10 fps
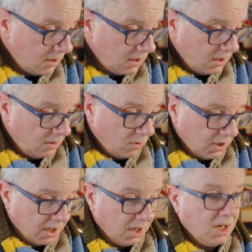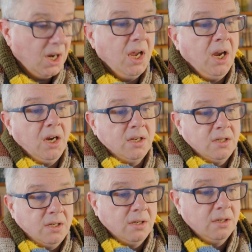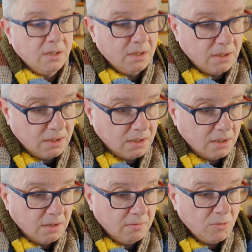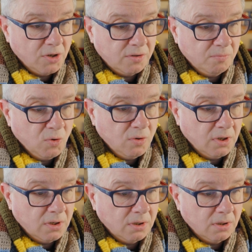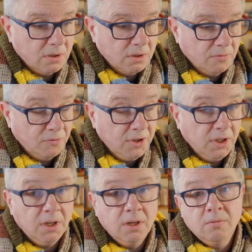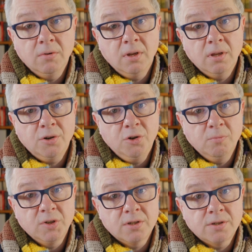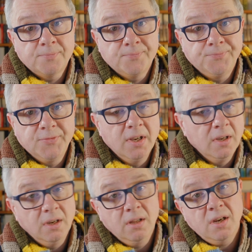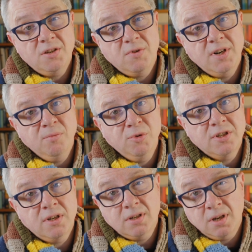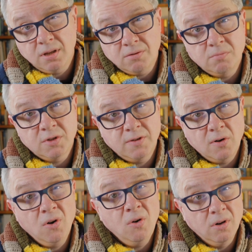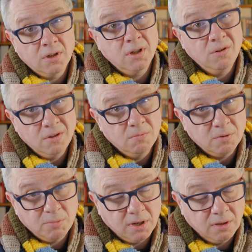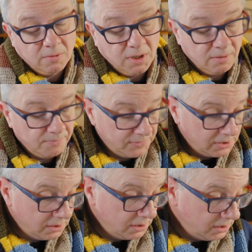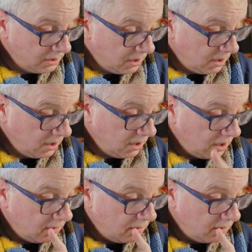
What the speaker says: then one can connect much more freely with other humans. And that's what happens inside the rooms of Alcoholics Anonymous, by the way. I've